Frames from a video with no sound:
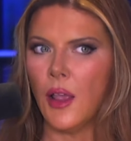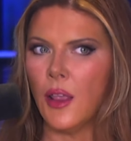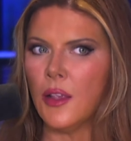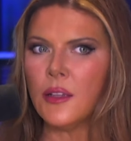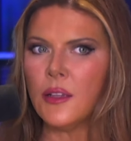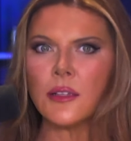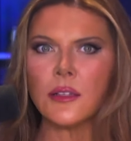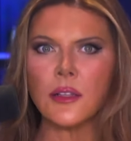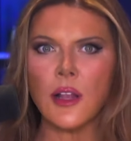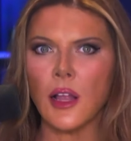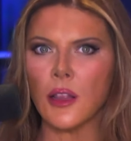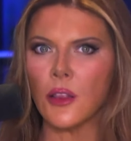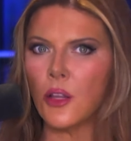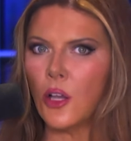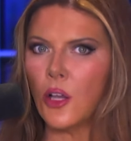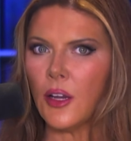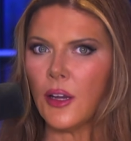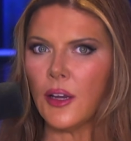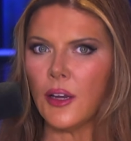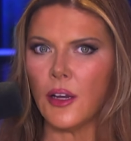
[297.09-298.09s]
This is not
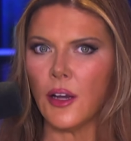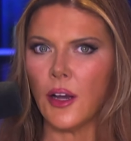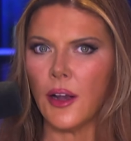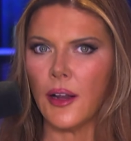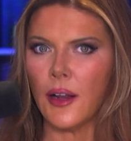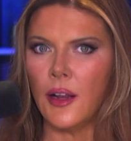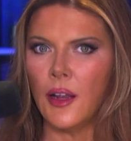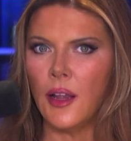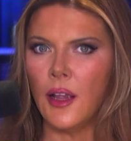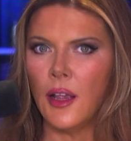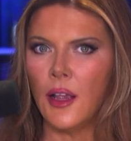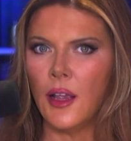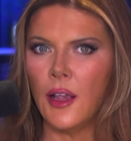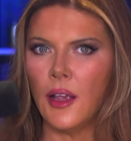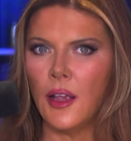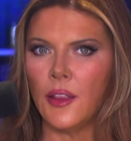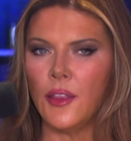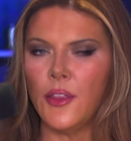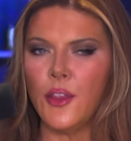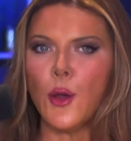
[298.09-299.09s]
looking good.
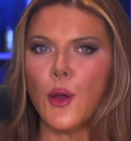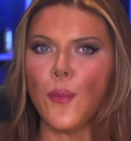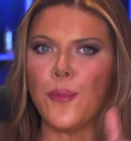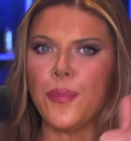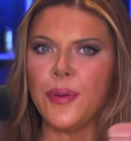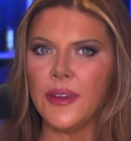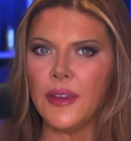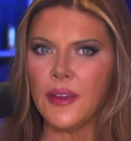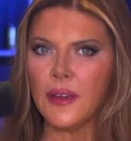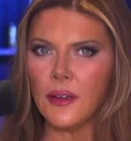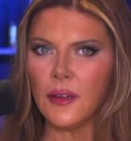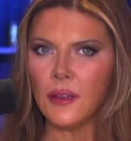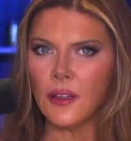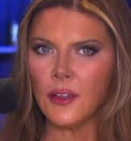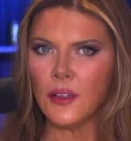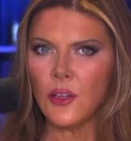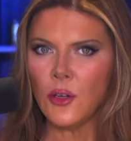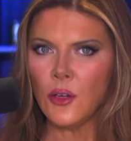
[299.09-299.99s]
The appeal in New